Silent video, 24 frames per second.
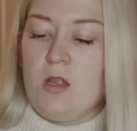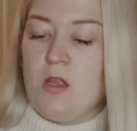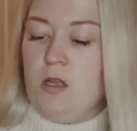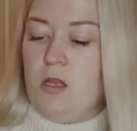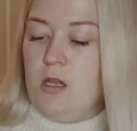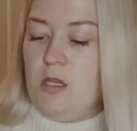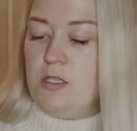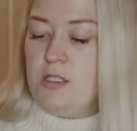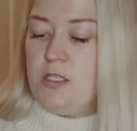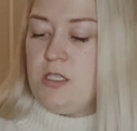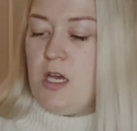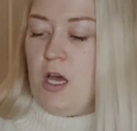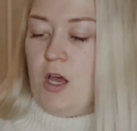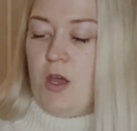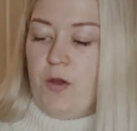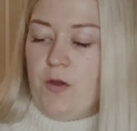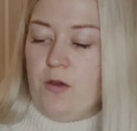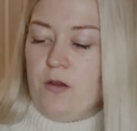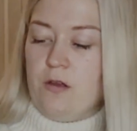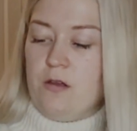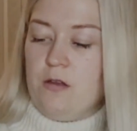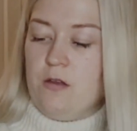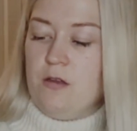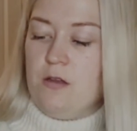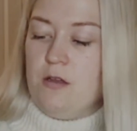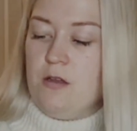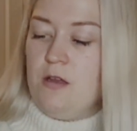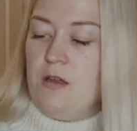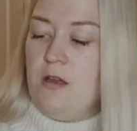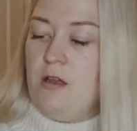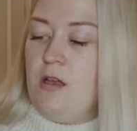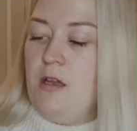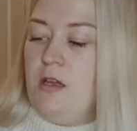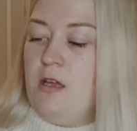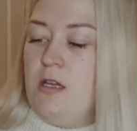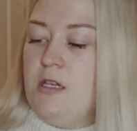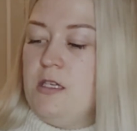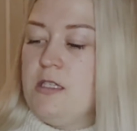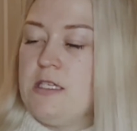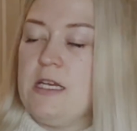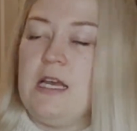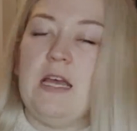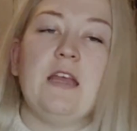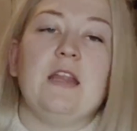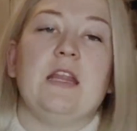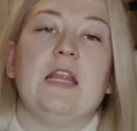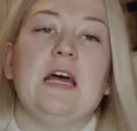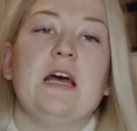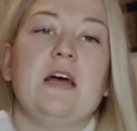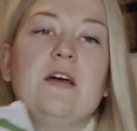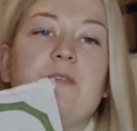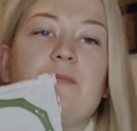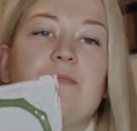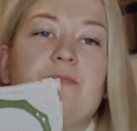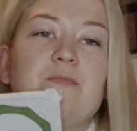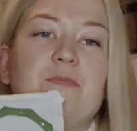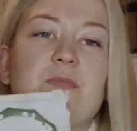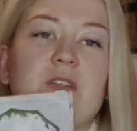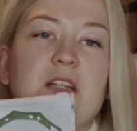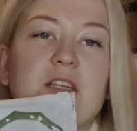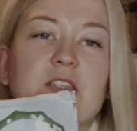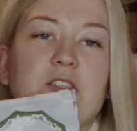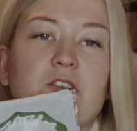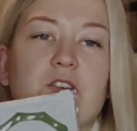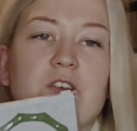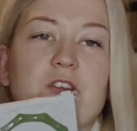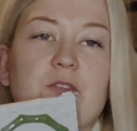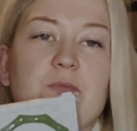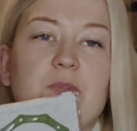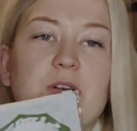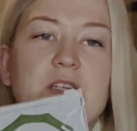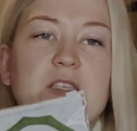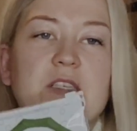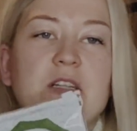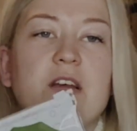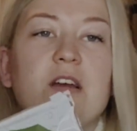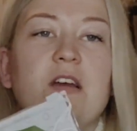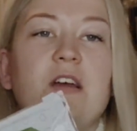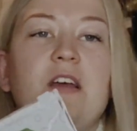So, saying that, let's look at the bracelet.